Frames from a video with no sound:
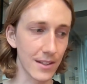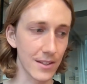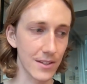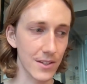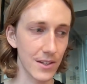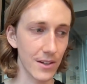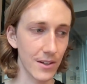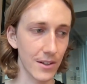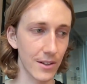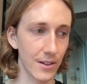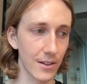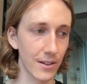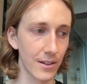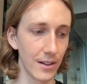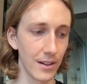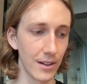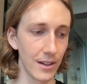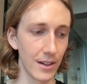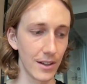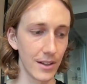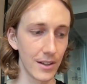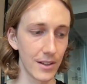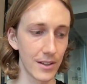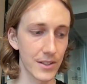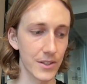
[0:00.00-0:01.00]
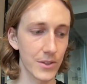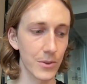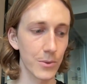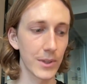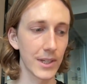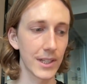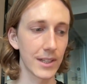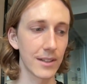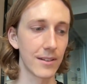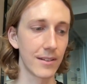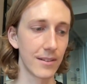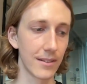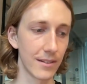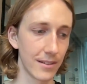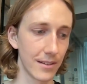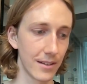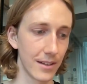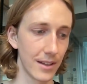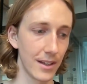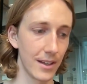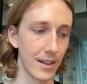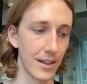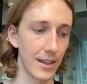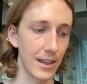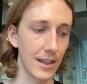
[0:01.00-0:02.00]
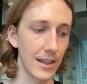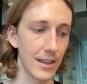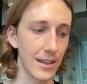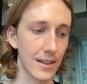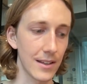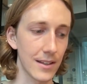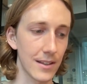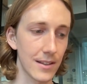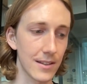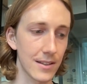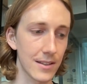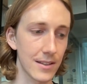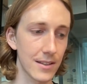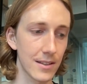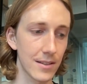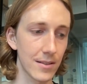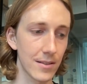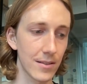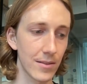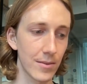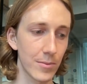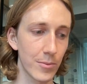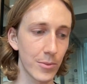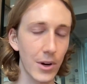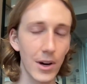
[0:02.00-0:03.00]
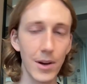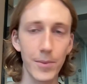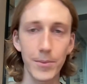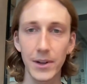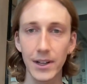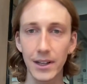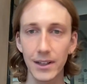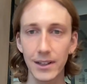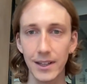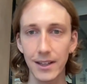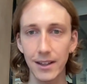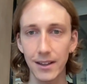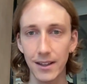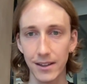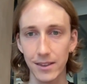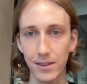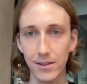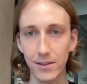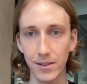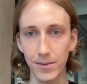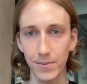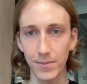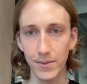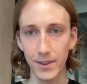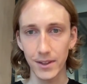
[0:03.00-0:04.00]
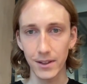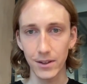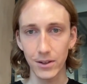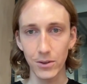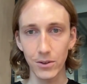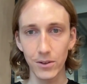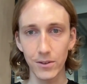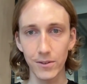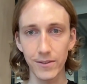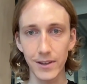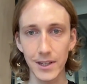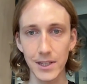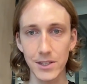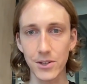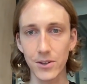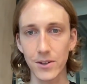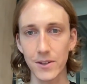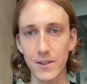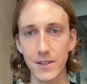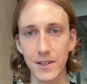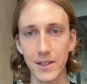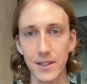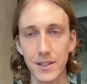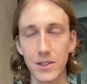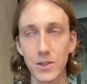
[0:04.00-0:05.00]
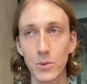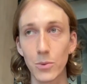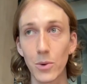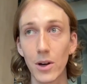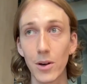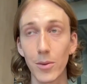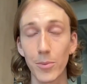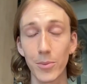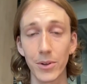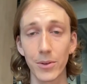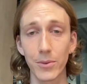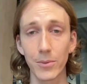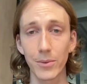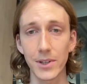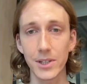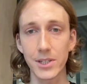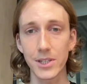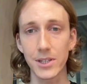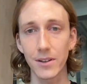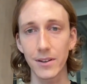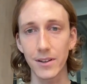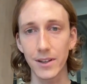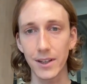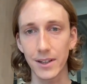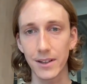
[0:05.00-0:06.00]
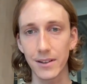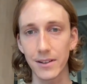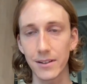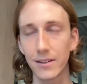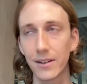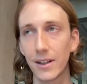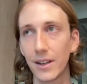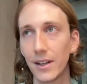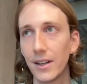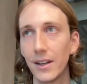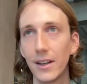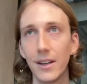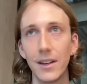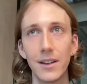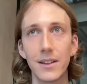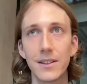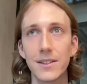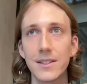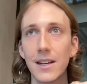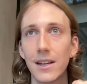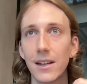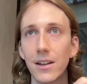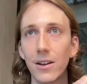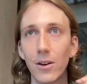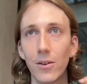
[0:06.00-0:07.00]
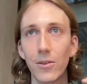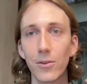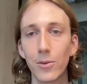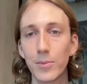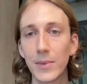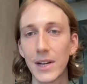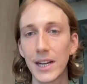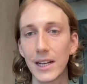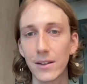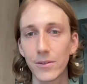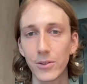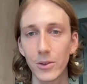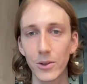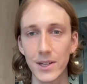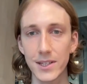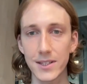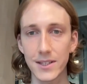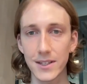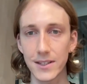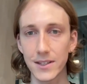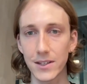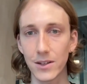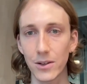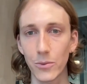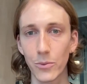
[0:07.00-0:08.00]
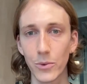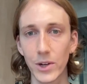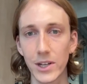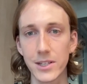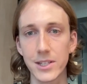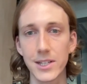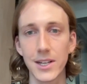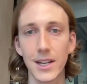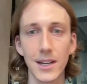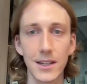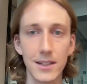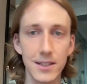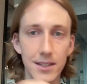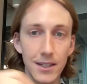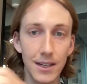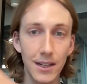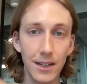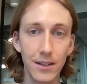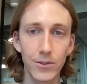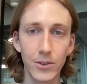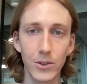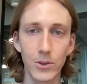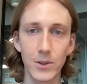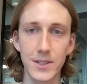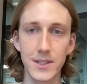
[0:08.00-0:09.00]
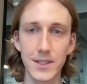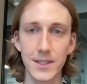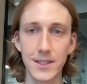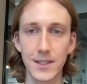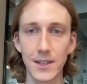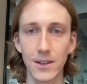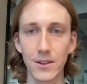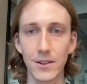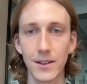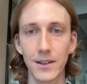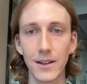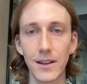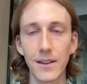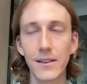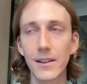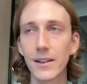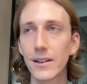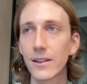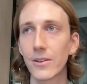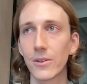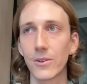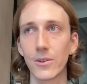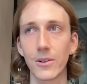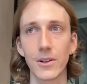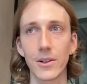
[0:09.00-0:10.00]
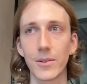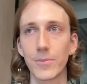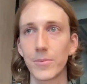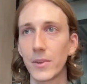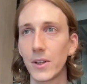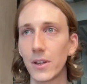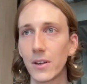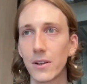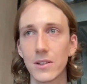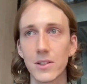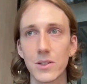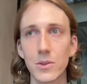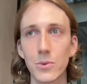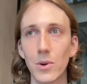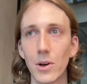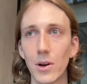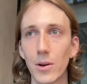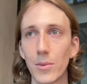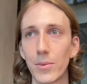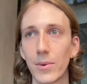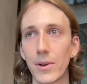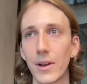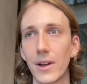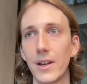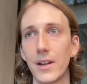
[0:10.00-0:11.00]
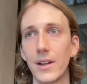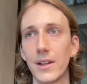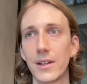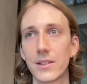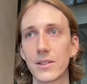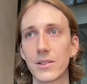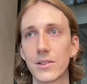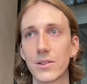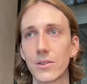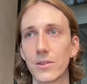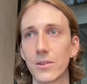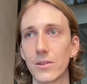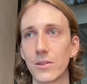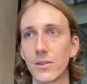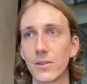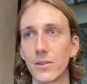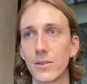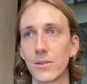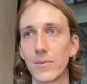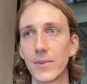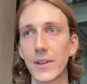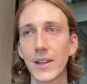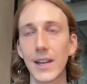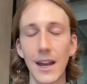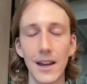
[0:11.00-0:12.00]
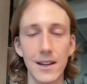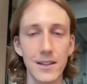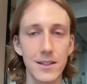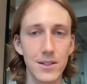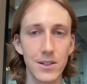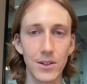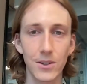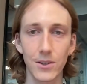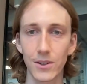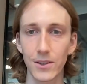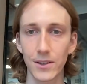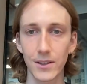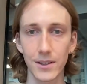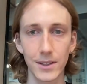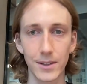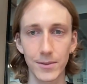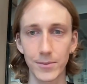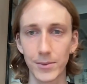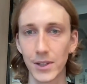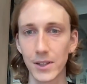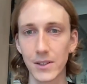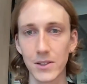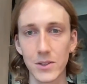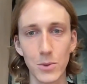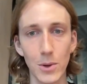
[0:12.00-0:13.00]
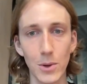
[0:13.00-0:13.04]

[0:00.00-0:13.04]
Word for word: so Squid is primarily like the core feature is a swap, which you can say go from native USDC on one chain to native USDC on another, or you can swap to the gas token, you can